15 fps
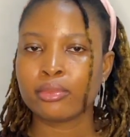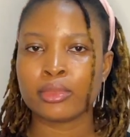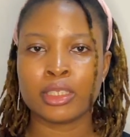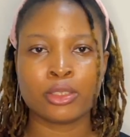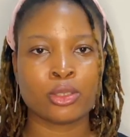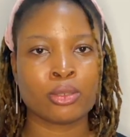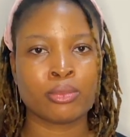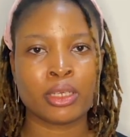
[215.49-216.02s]

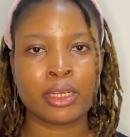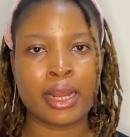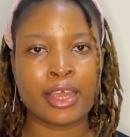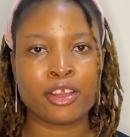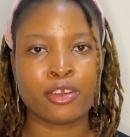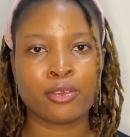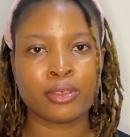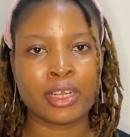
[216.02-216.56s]
It's something that
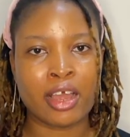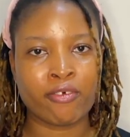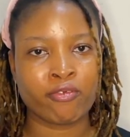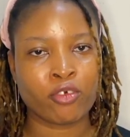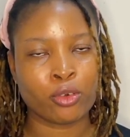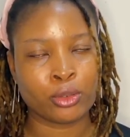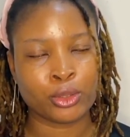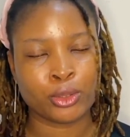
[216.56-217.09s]
you don't
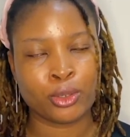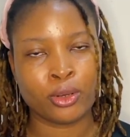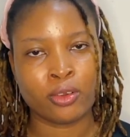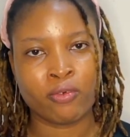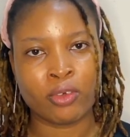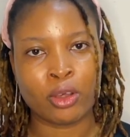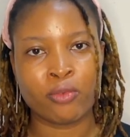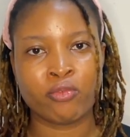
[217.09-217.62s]
have control
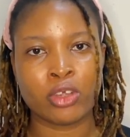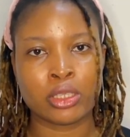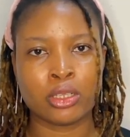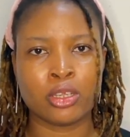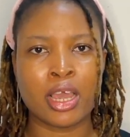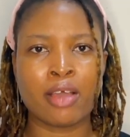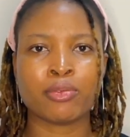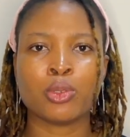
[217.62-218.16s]
over.
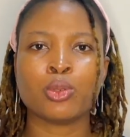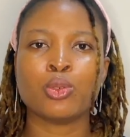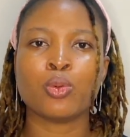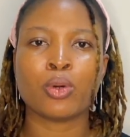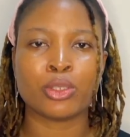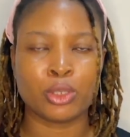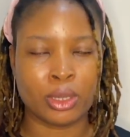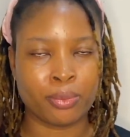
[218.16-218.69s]
Obviously, you have to do
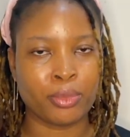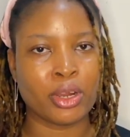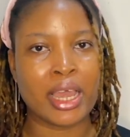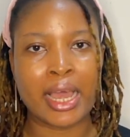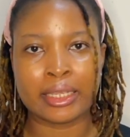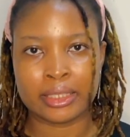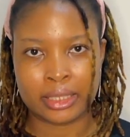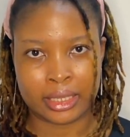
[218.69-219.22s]
what your
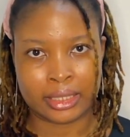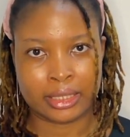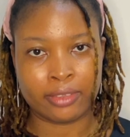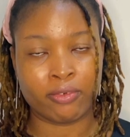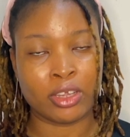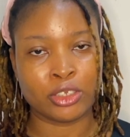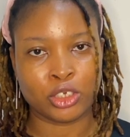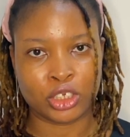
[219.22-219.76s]
employer says
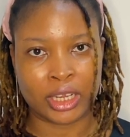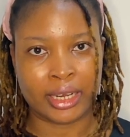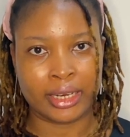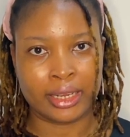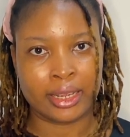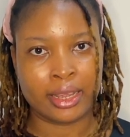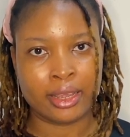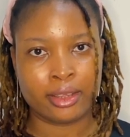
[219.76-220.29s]

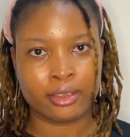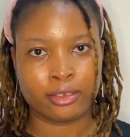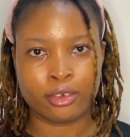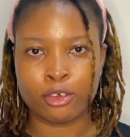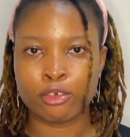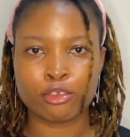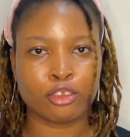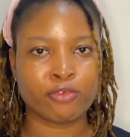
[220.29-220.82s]
eventually,
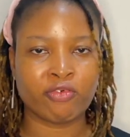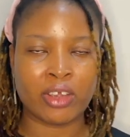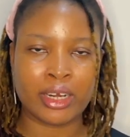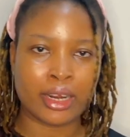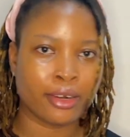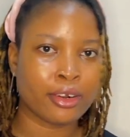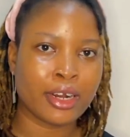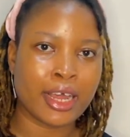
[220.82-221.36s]
or you
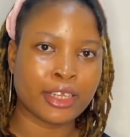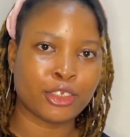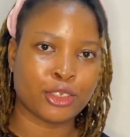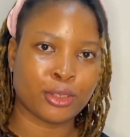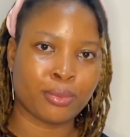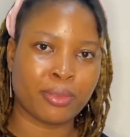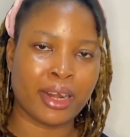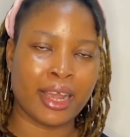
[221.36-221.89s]
find another
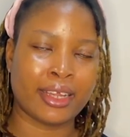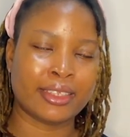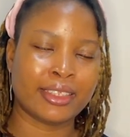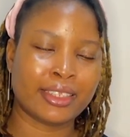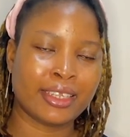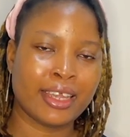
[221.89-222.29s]
job, right?